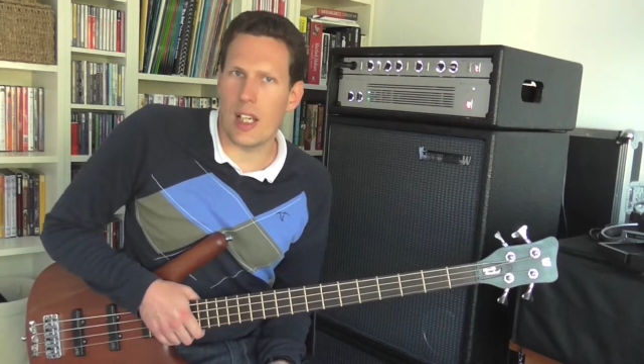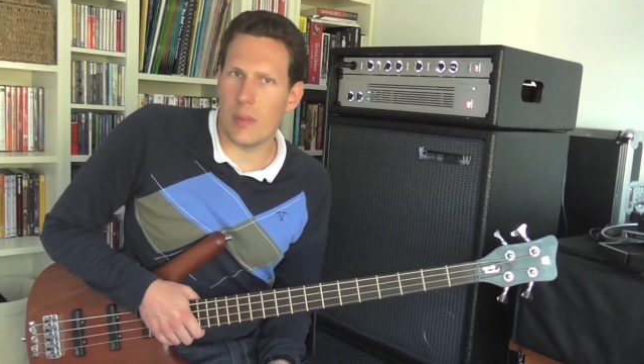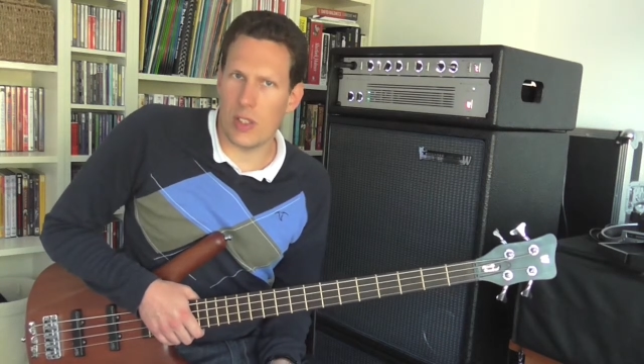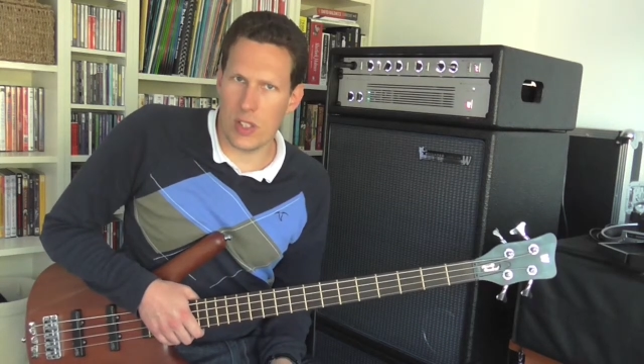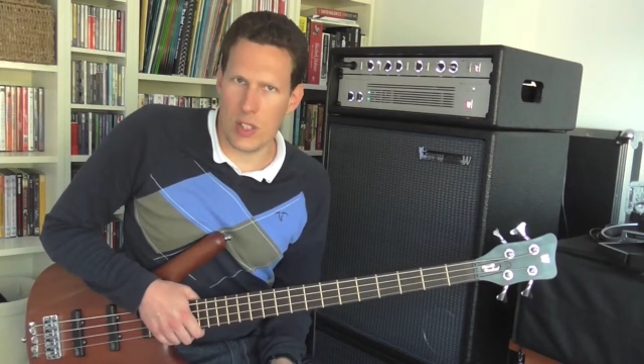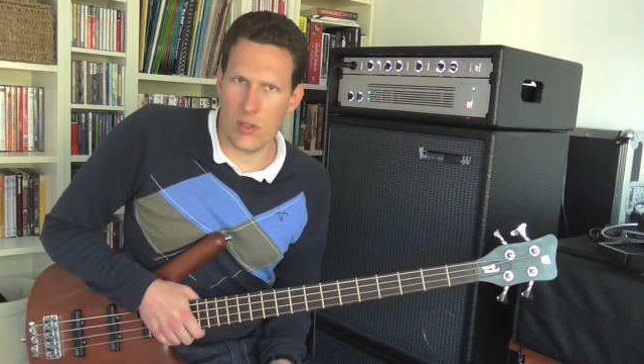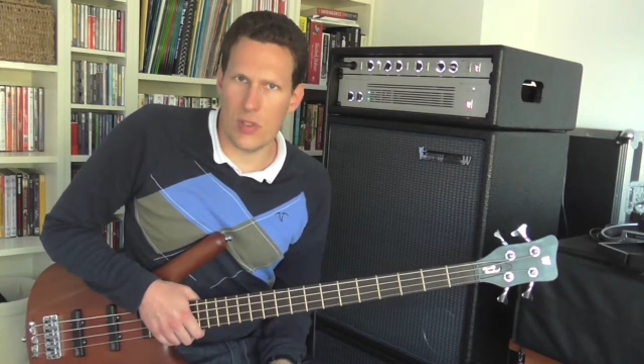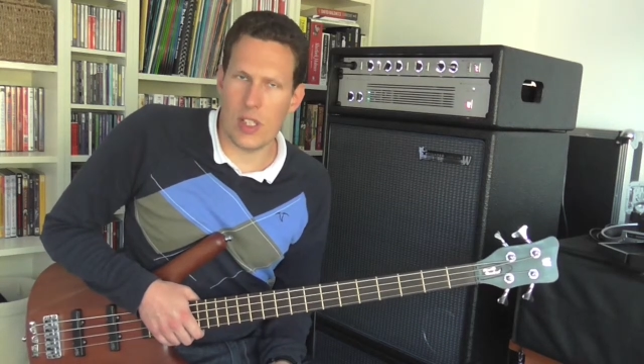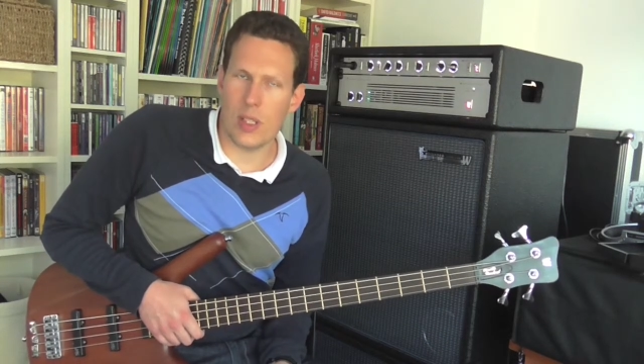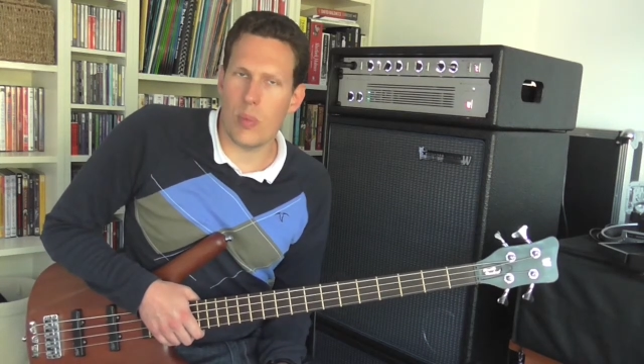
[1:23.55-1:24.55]
that because it's a
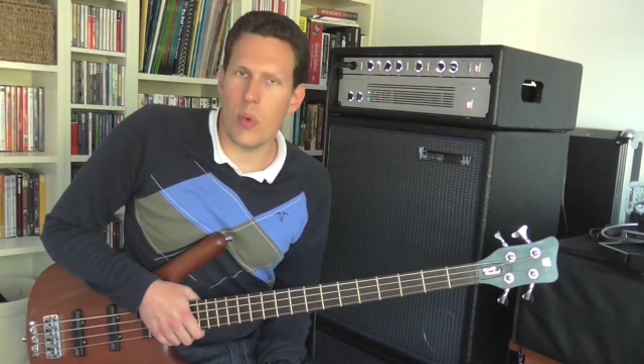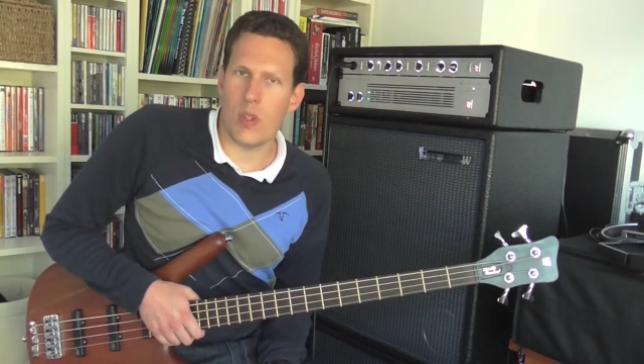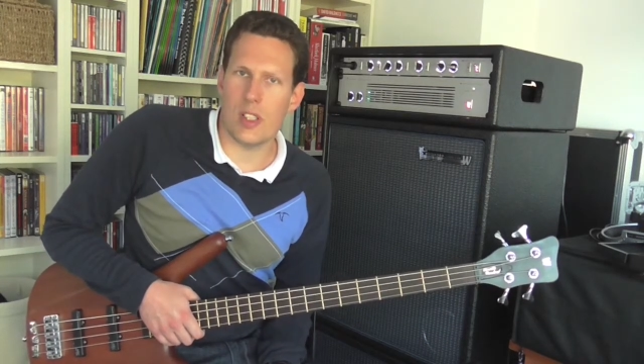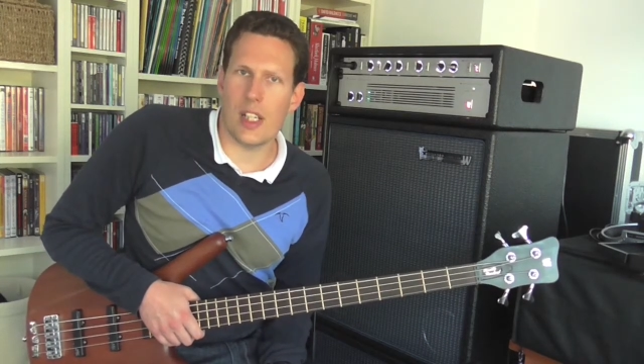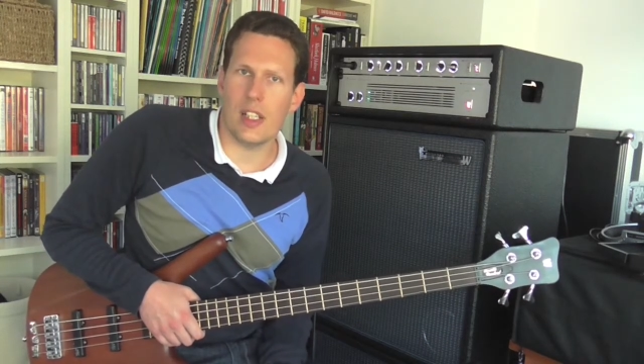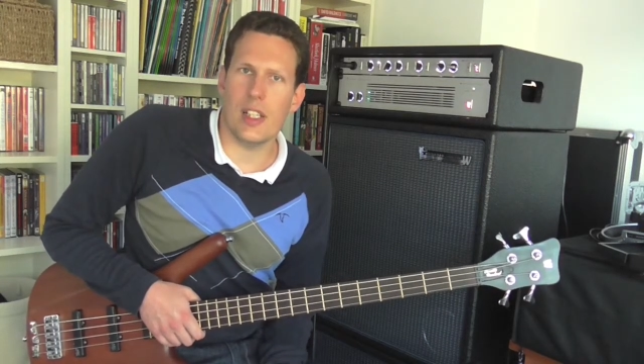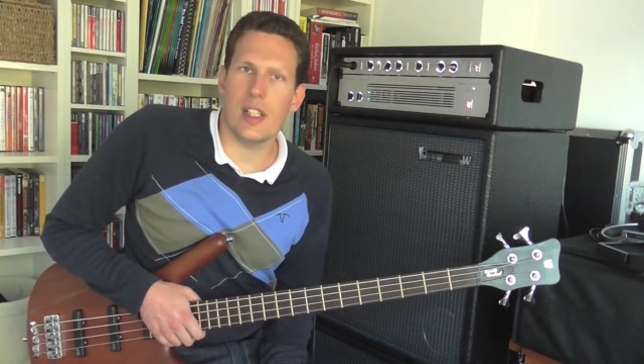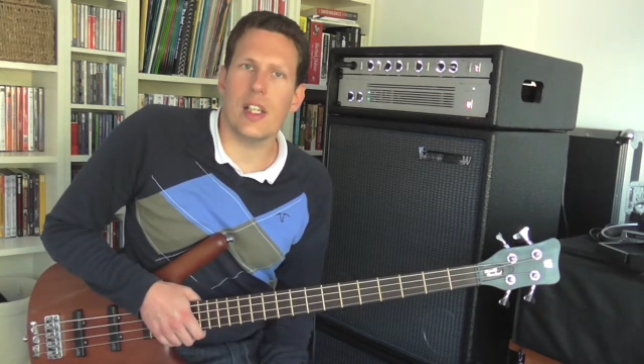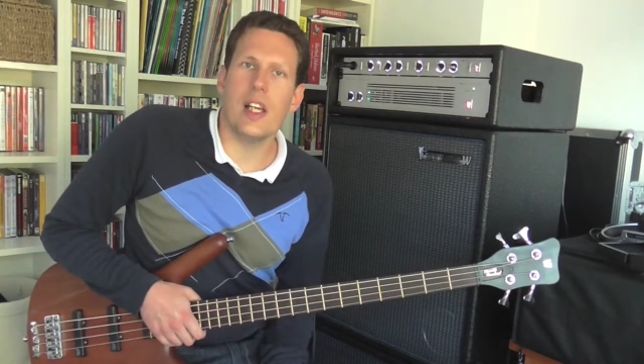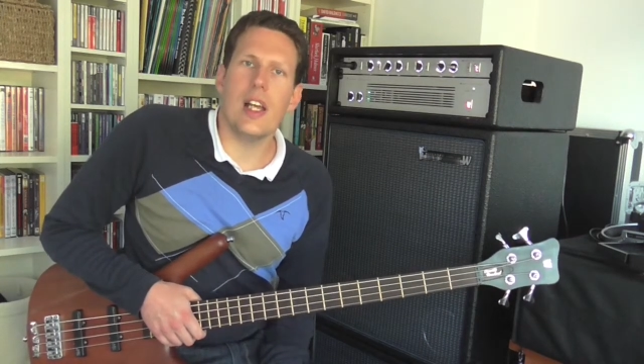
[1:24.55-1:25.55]
really important
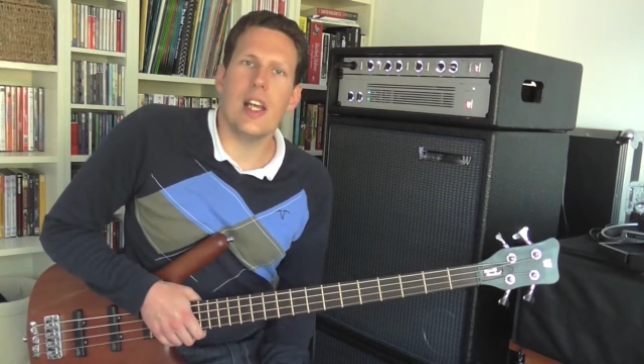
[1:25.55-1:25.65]
technique.